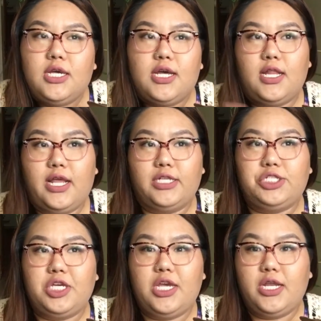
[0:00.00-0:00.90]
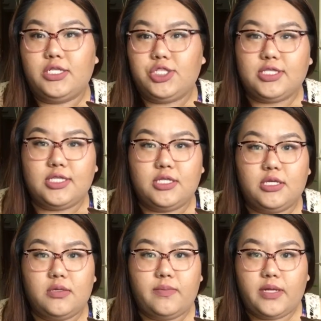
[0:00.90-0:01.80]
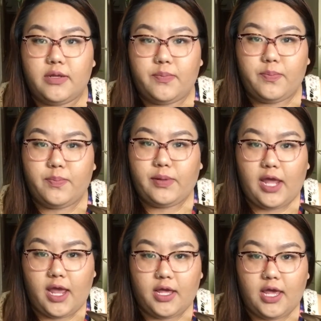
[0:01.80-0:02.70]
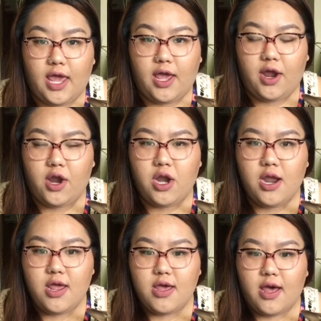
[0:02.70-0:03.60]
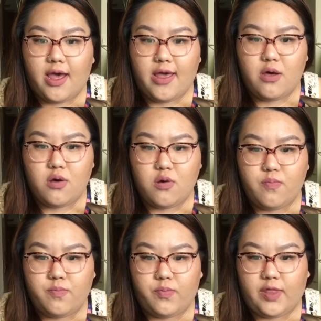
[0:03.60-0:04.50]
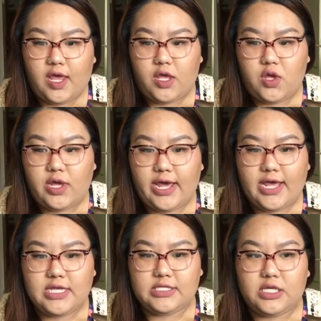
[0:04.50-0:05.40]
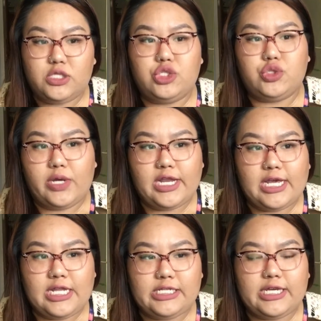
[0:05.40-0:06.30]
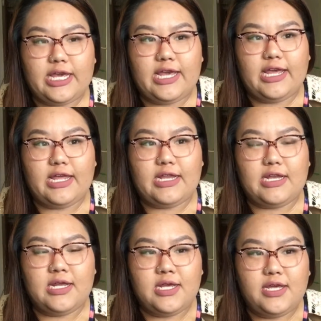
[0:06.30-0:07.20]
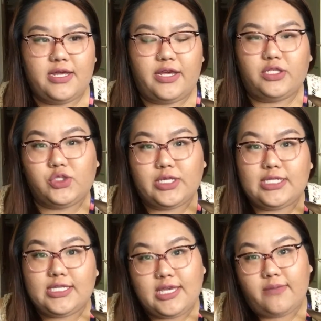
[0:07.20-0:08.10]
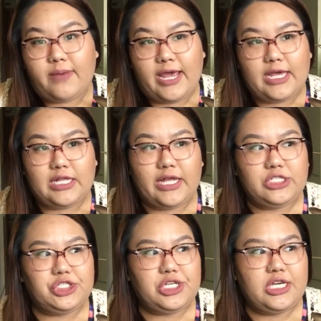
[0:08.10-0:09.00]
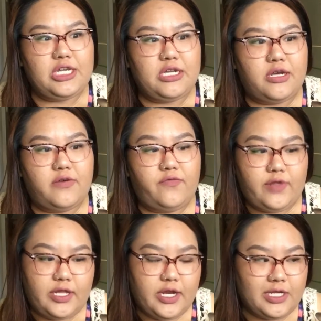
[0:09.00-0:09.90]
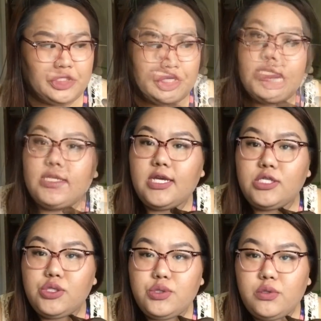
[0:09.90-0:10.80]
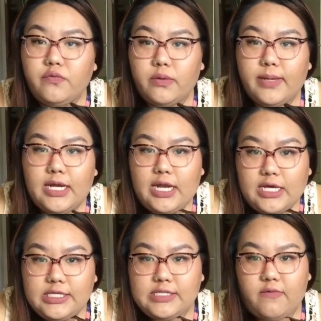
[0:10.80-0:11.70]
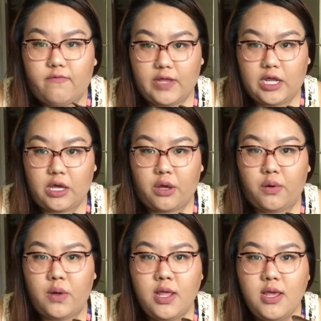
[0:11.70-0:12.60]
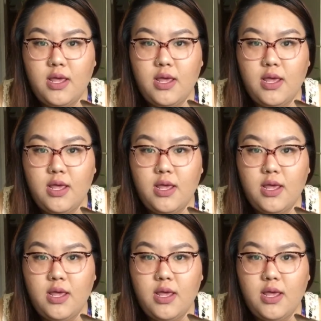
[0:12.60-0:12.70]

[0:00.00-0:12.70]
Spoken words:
collection and just a little bit of plant care. I hope that you guys enjoyed it and enjoyed seeing my collection of philodendrons. And stay tuned for my next video.